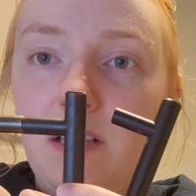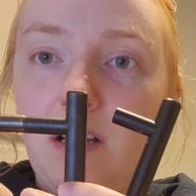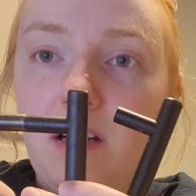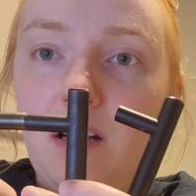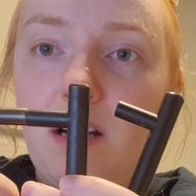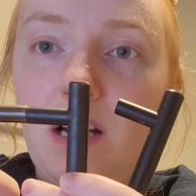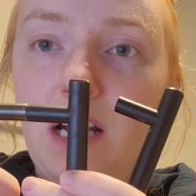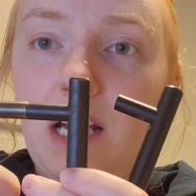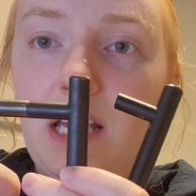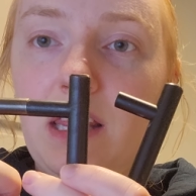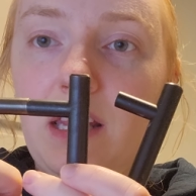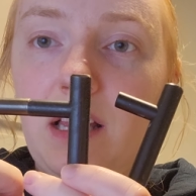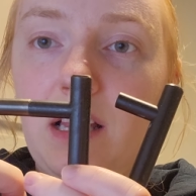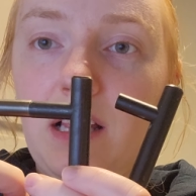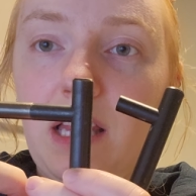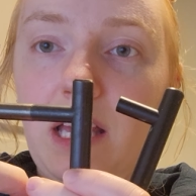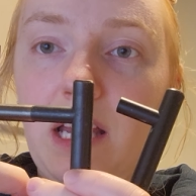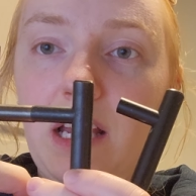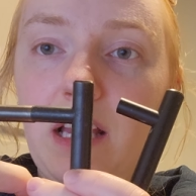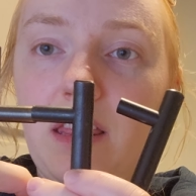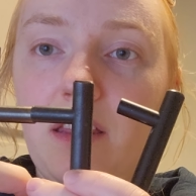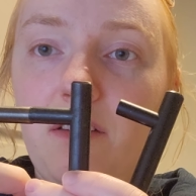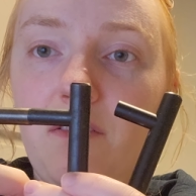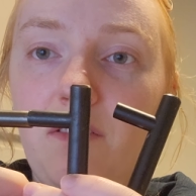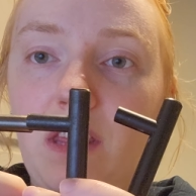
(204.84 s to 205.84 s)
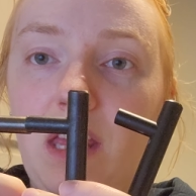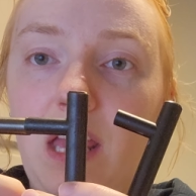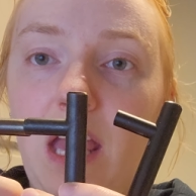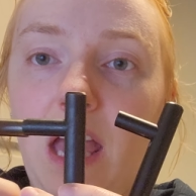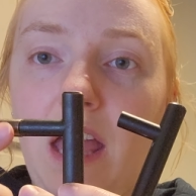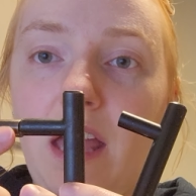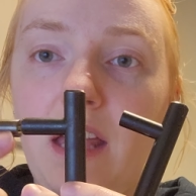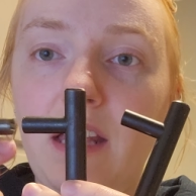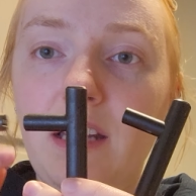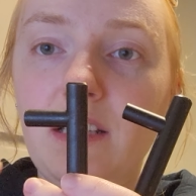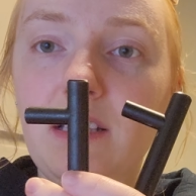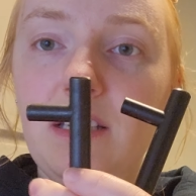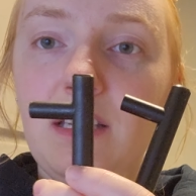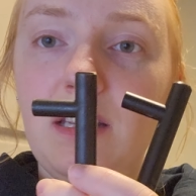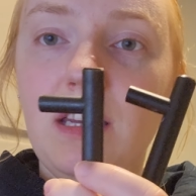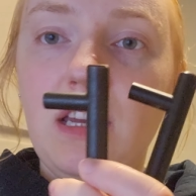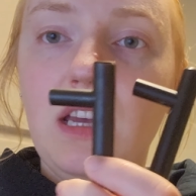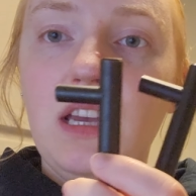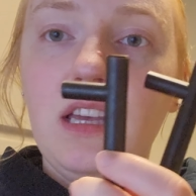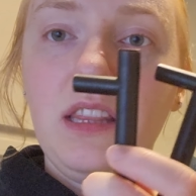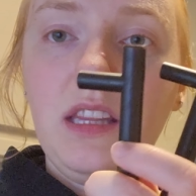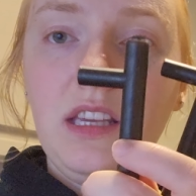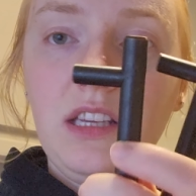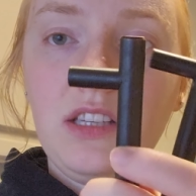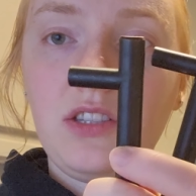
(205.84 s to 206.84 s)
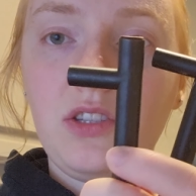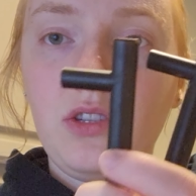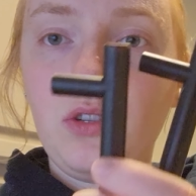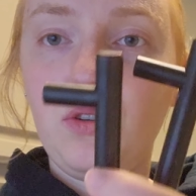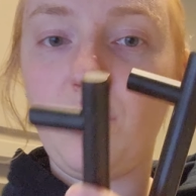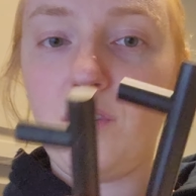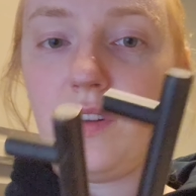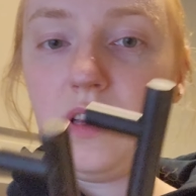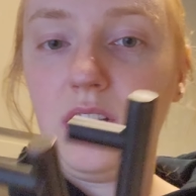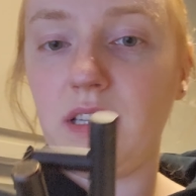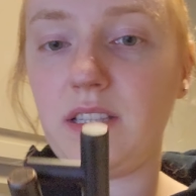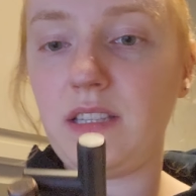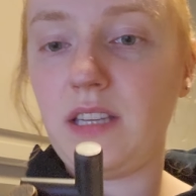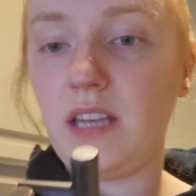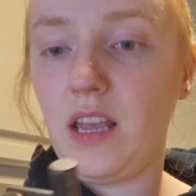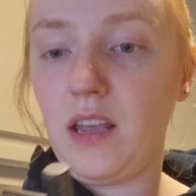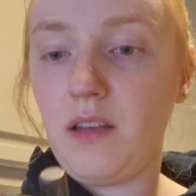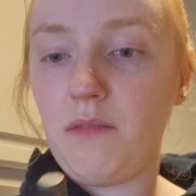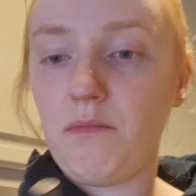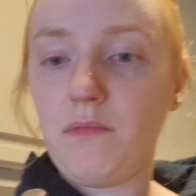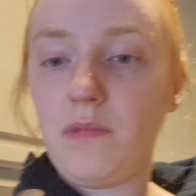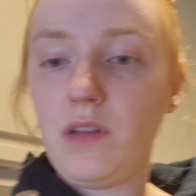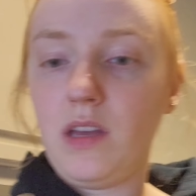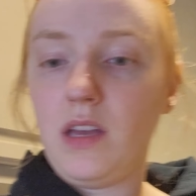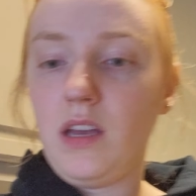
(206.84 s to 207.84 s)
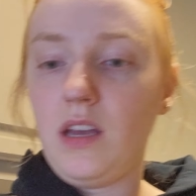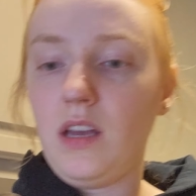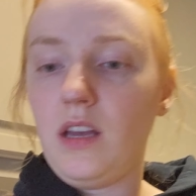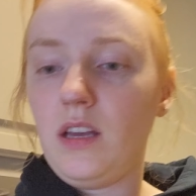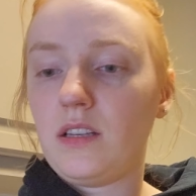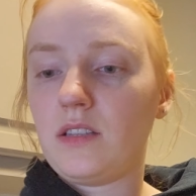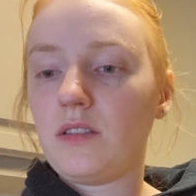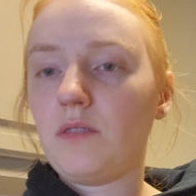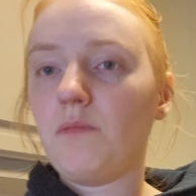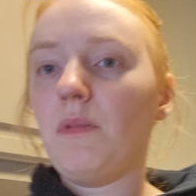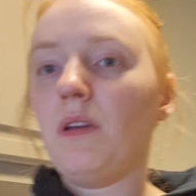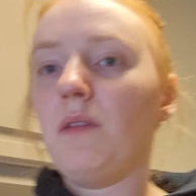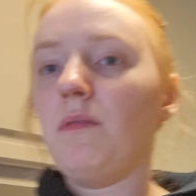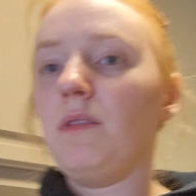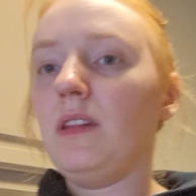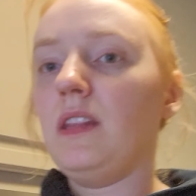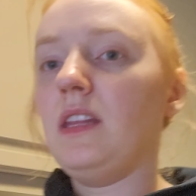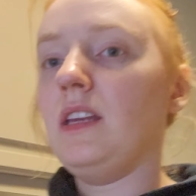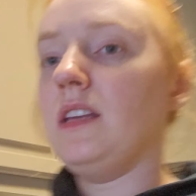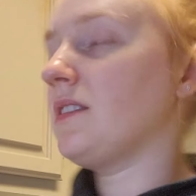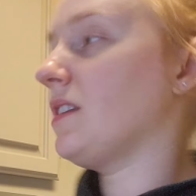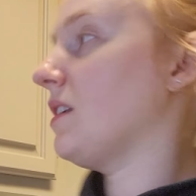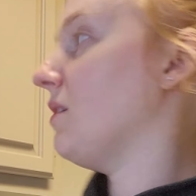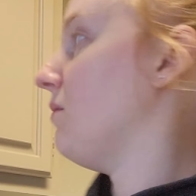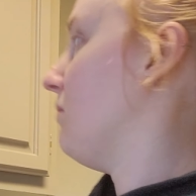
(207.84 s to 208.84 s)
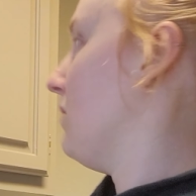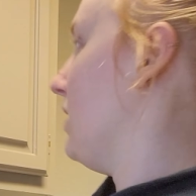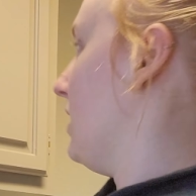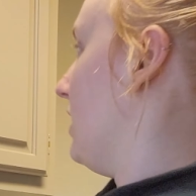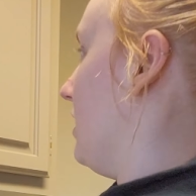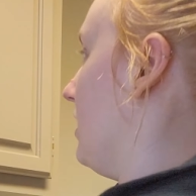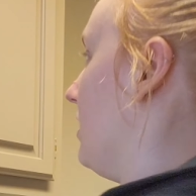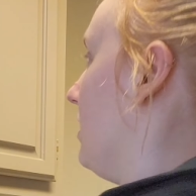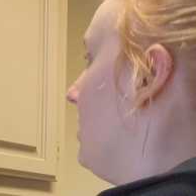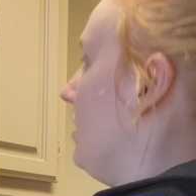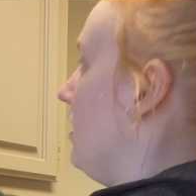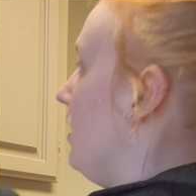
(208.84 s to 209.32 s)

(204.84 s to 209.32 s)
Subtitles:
are and the length of the end. These two are the same, so maybe these can be